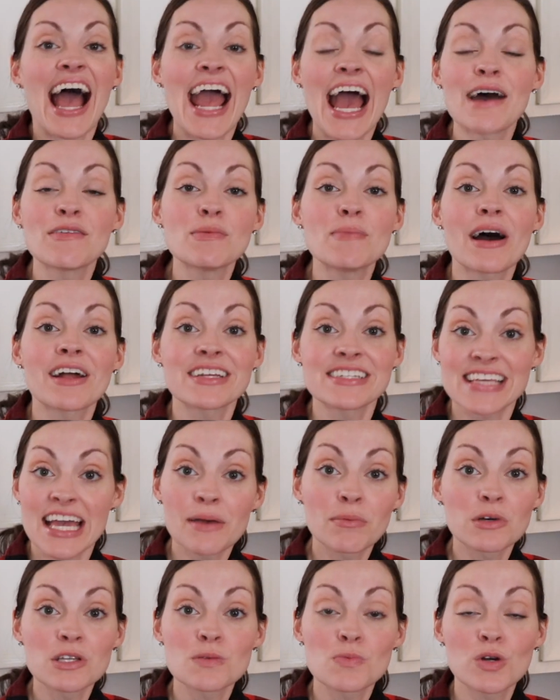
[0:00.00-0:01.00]
I have about a
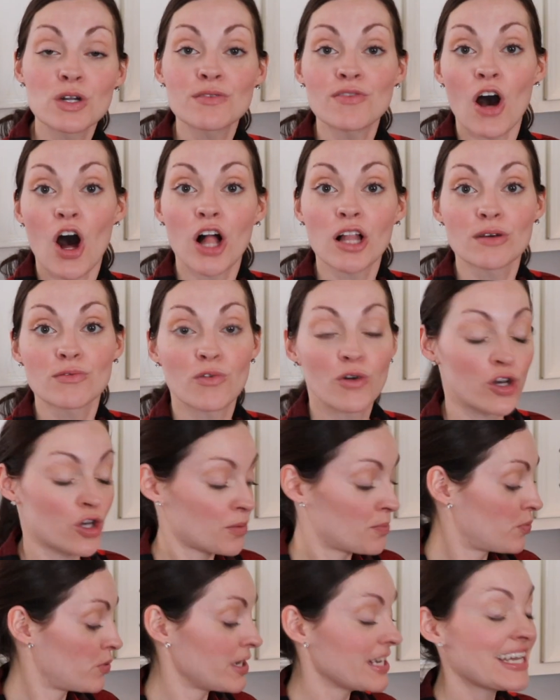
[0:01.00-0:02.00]
tablespoon of olive oil
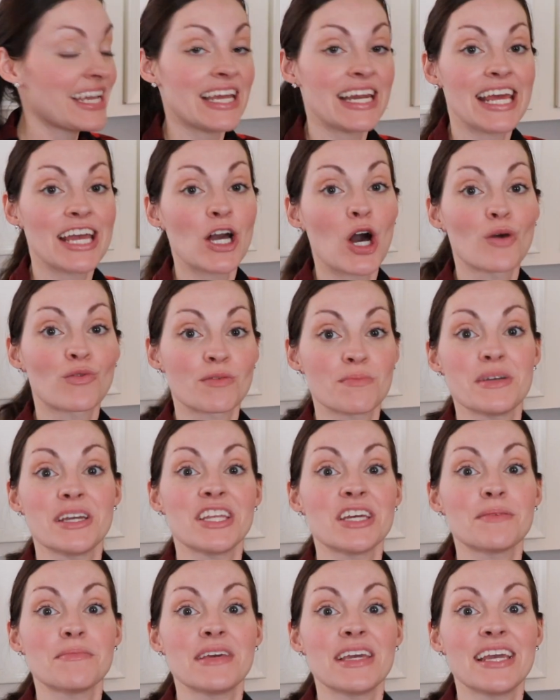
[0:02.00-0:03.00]
preheating over
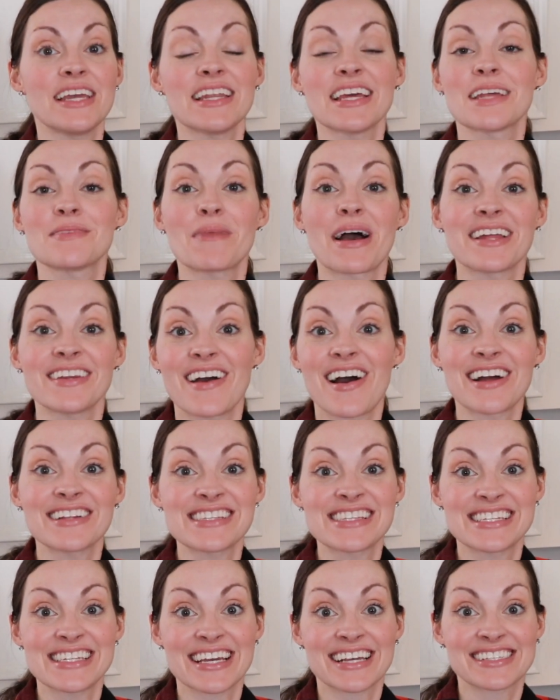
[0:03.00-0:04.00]
medium heat in my
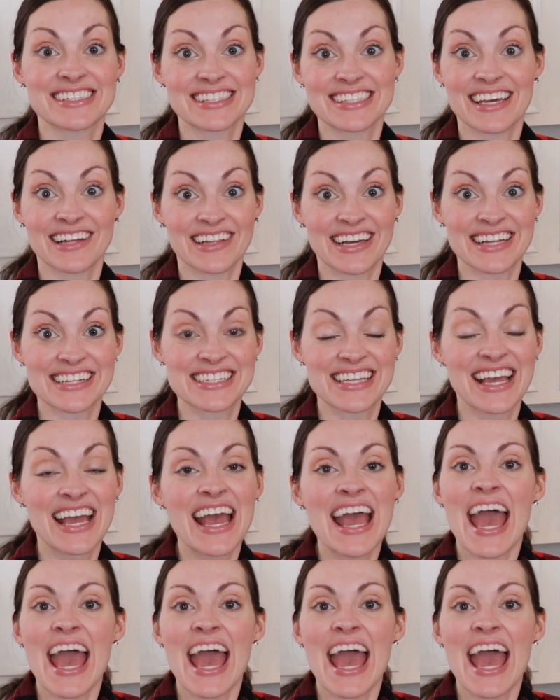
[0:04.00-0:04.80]
non-stick skillet.